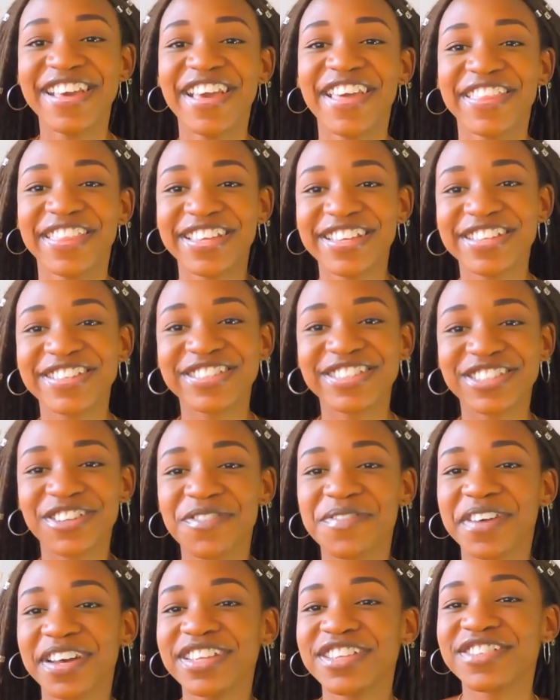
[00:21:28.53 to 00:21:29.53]
Thank you so
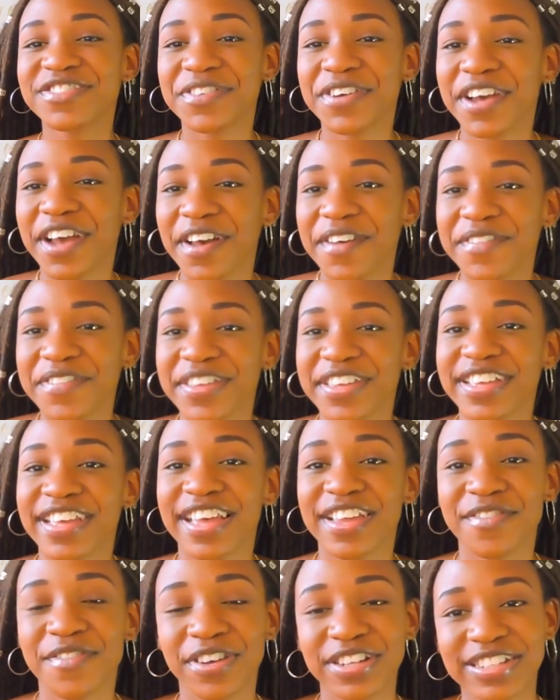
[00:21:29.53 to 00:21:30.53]
much for coming
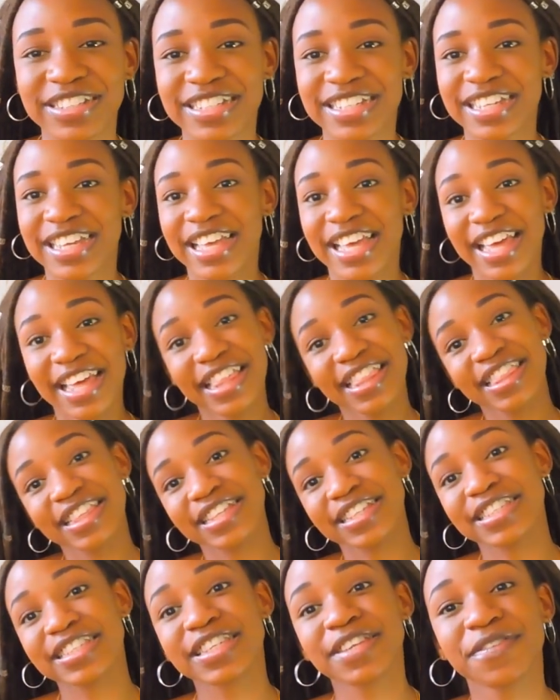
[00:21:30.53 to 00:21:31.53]
and watching
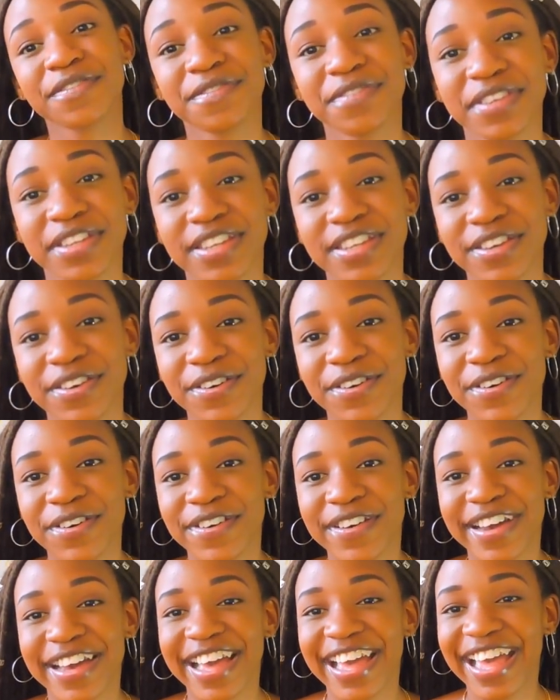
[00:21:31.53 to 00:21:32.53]
this
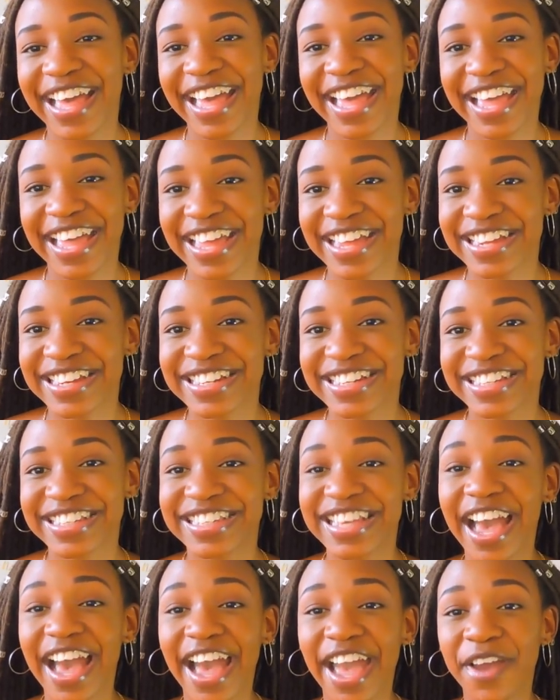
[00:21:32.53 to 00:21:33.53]
video, and
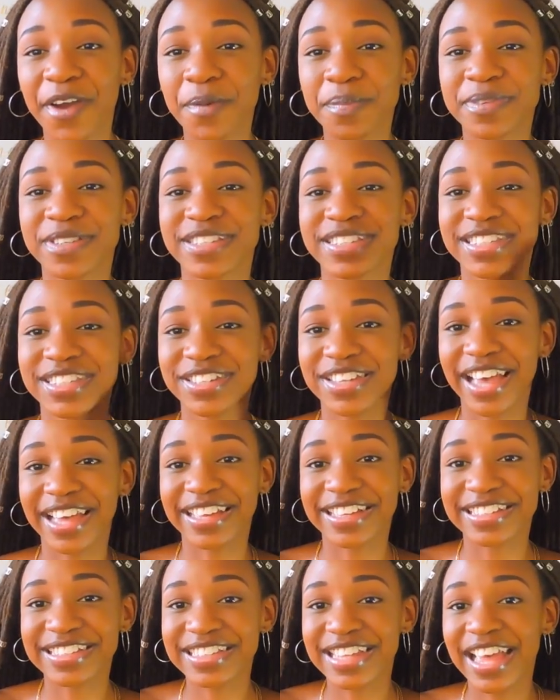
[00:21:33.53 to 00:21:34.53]
yeah, I hope to see you
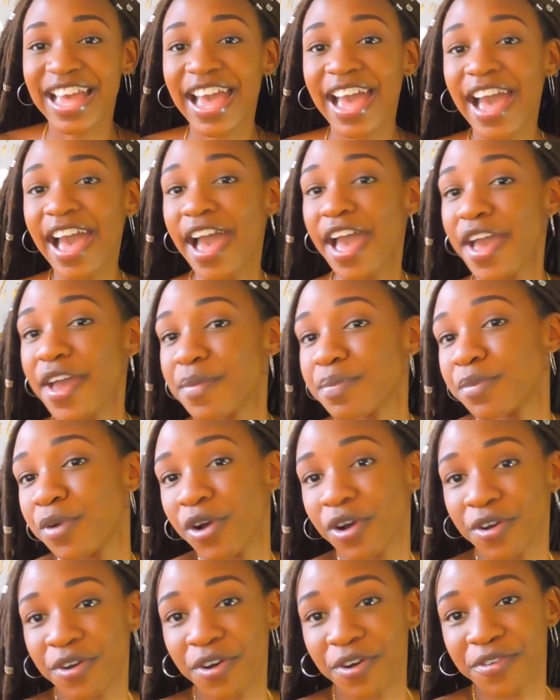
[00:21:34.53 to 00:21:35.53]
guys and
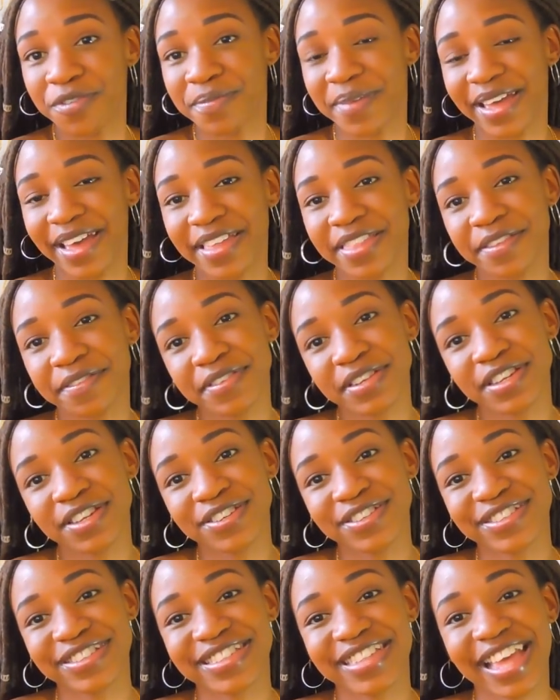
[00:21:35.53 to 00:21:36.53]
more of my other
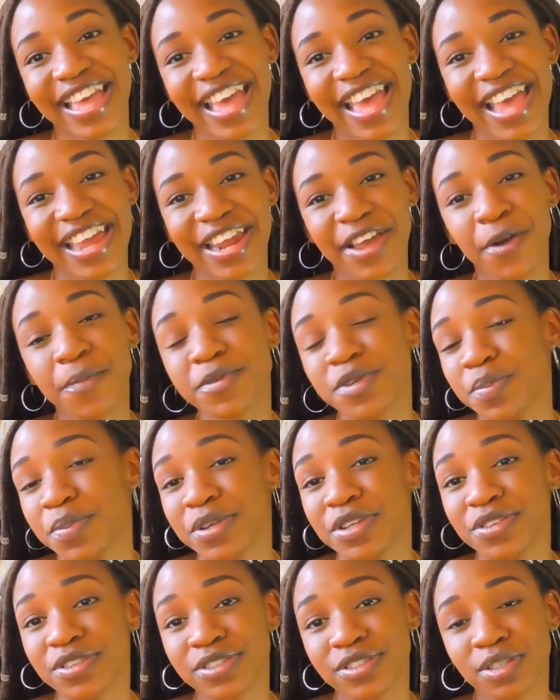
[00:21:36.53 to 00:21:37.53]
videos, and I hope to
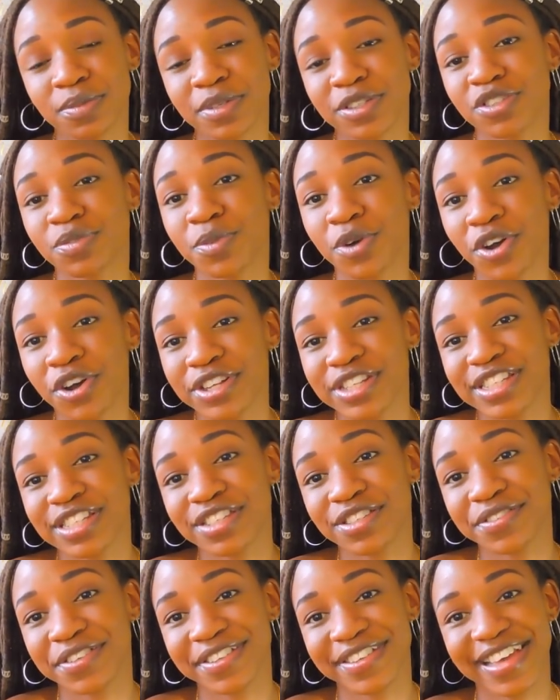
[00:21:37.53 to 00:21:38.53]
produce so much more content
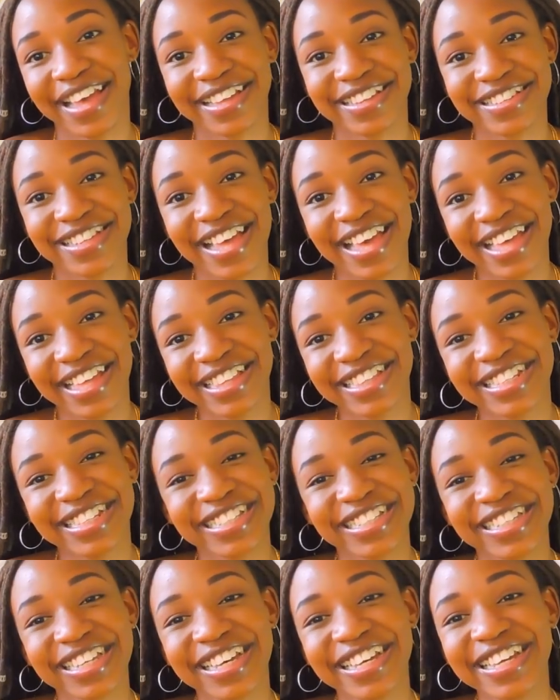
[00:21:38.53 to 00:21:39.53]
for you guys
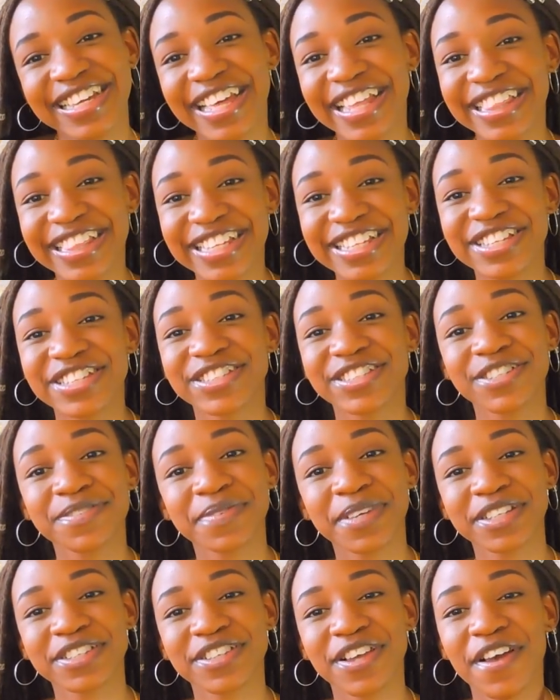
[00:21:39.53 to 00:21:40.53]
this year. Thank you so
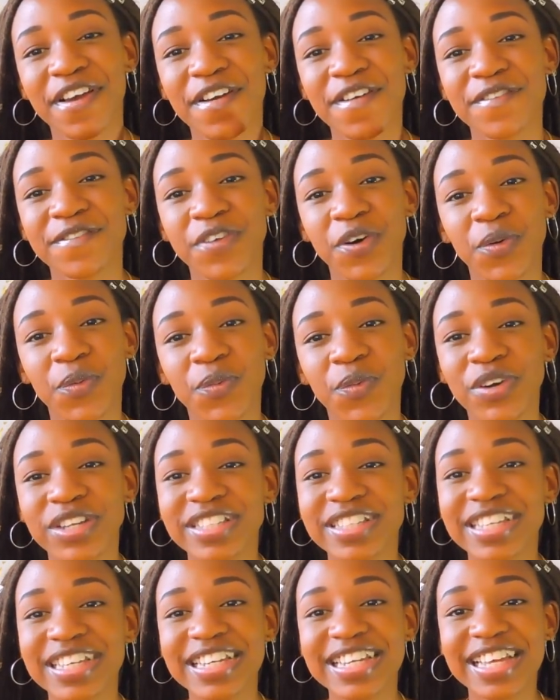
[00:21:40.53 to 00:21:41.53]
much for
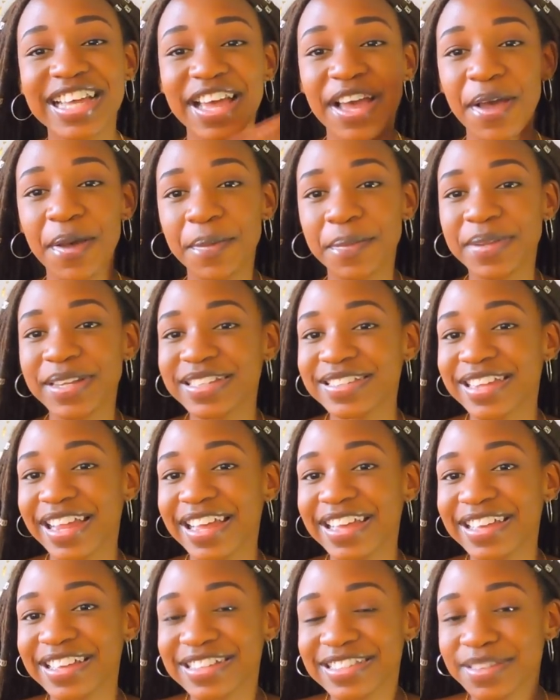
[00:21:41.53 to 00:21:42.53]
watching. Please
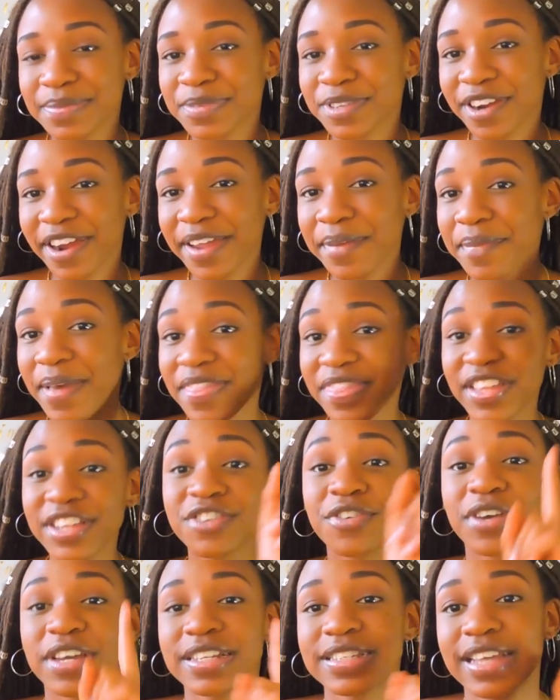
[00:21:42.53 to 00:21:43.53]
like and subscribe, and then
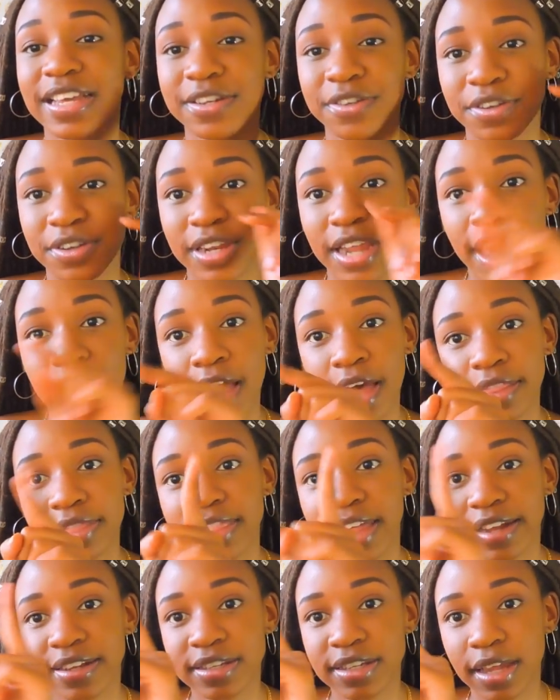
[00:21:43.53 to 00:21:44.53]
you can turn on
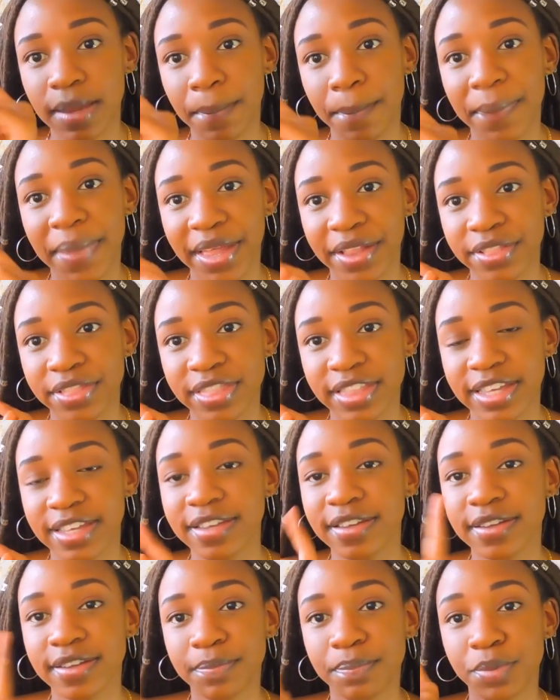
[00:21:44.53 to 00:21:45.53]
that bell thing,
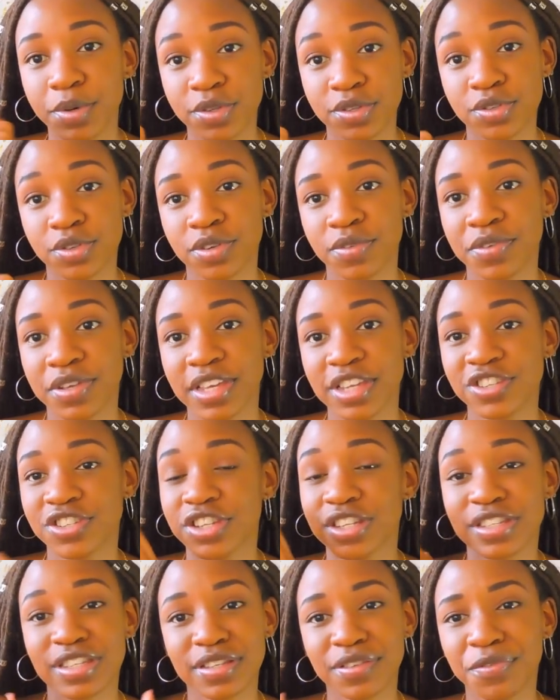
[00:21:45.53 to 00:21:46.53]
post
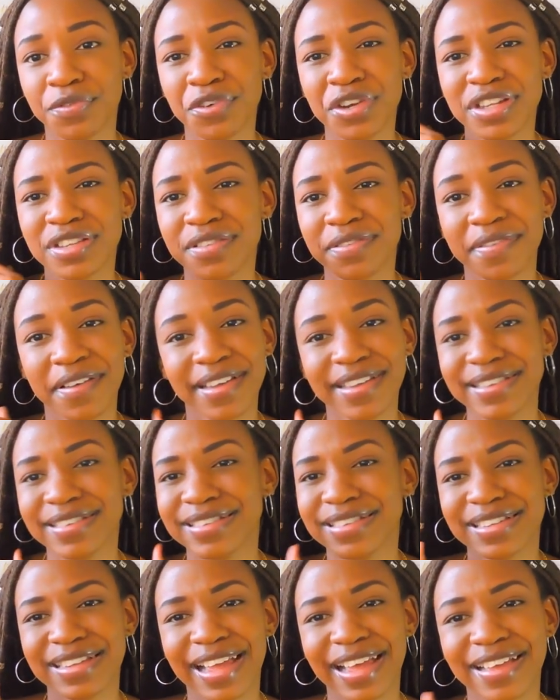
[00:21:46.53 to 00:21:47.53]
notifications. It's free, it's fun,
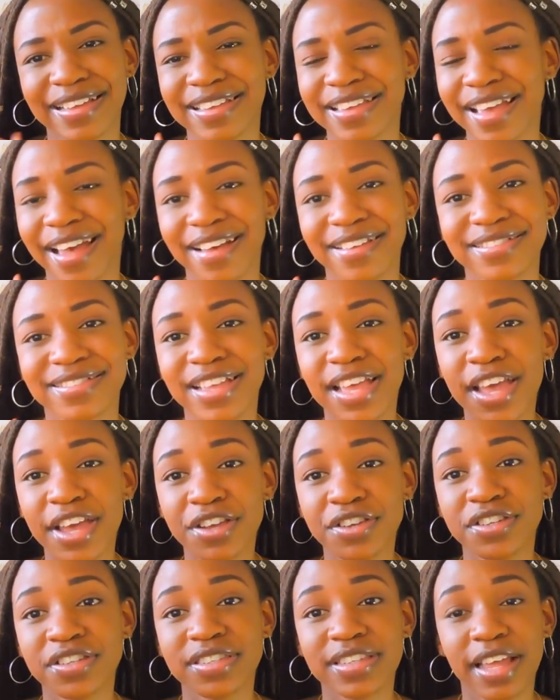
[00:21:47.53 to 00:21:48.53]
like yeah,
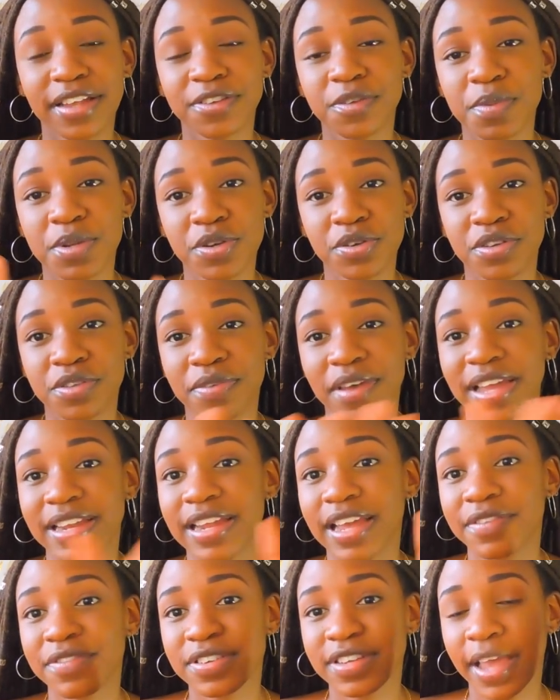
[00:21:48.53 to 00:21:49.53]
you just get to be notified
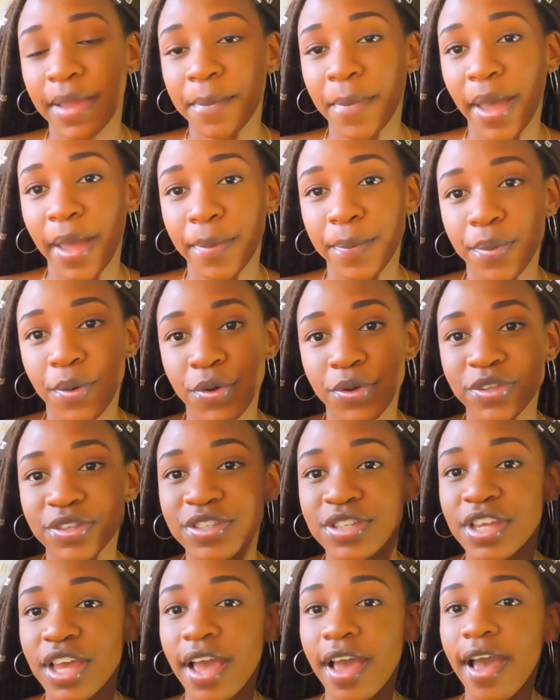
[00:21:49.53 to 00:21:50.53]
every time I
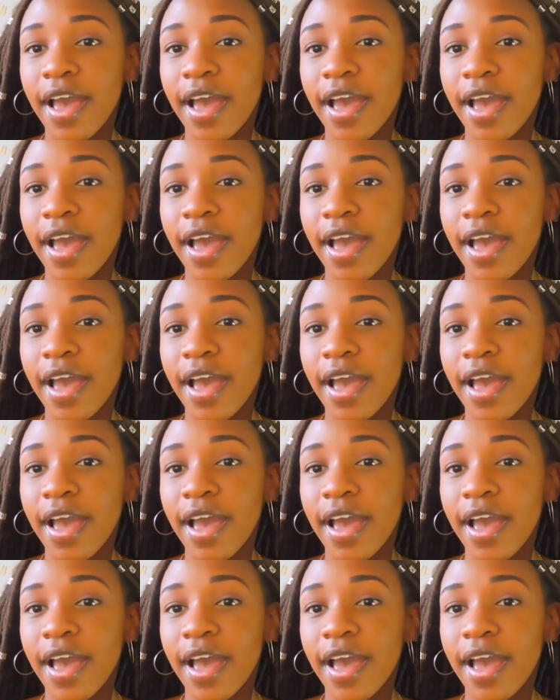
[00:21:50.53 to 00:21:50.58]
post.